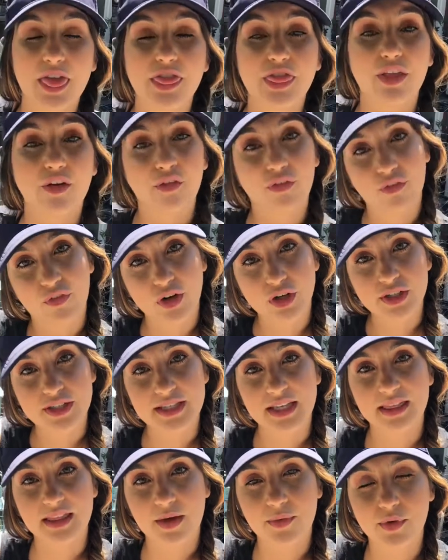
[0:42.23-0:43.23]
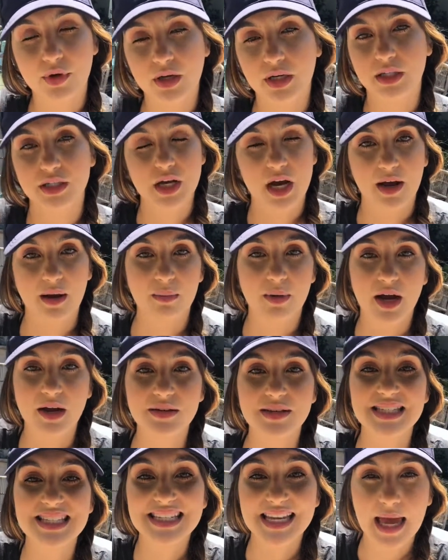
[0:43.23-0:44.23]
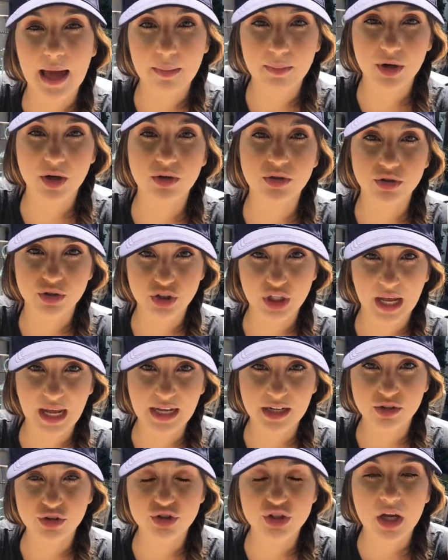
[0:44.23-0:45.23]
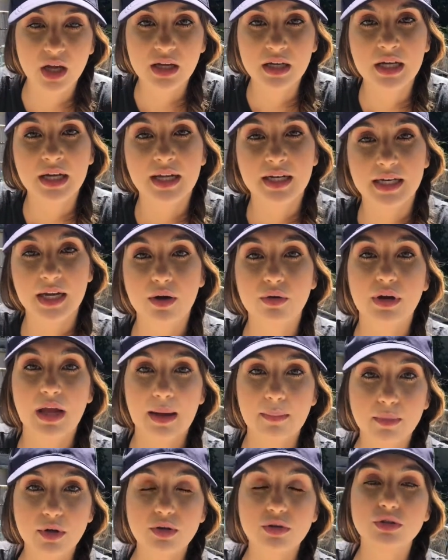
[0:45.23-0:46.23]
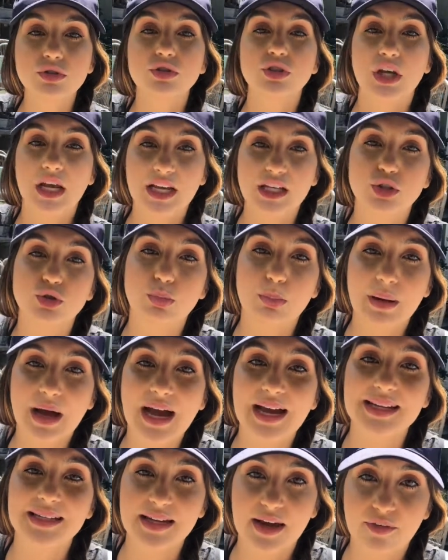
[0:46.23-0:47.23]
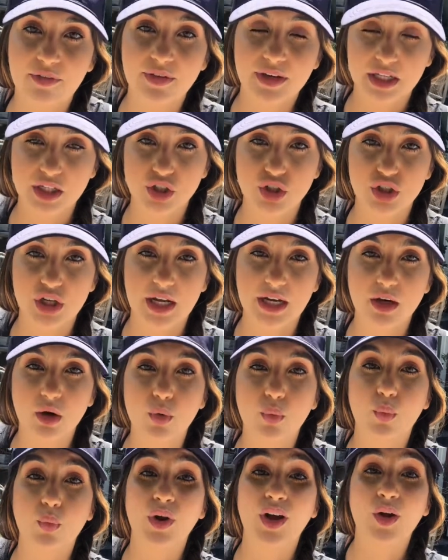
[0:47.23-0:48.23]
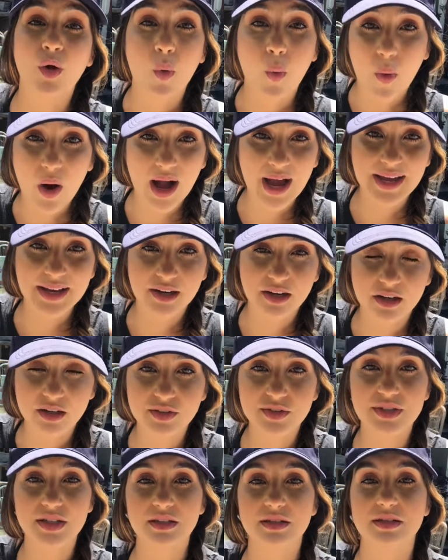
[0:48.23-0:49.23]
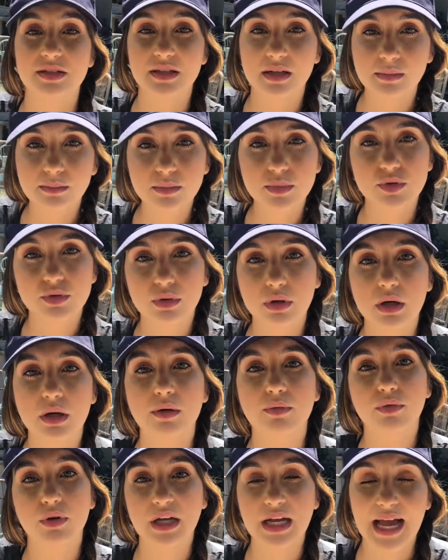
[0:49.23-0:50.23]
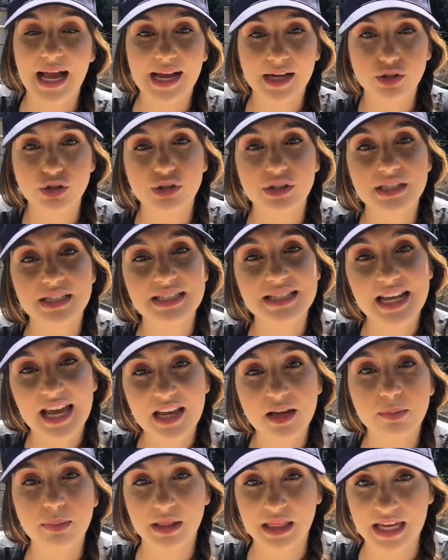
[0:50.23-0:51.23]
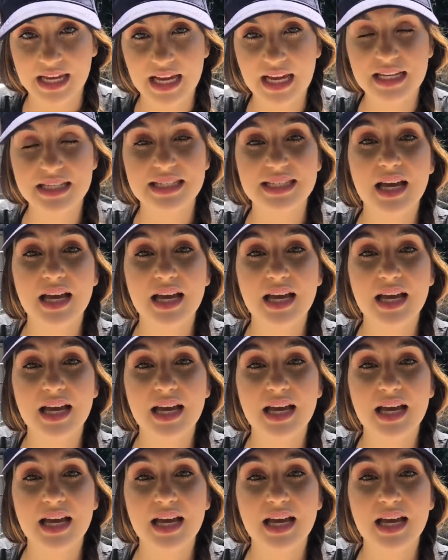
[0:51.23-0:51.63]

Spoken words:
the first thing that we're going to talk about is chemical change. Now, chemical change, by definition, requires some sort of reaction to take place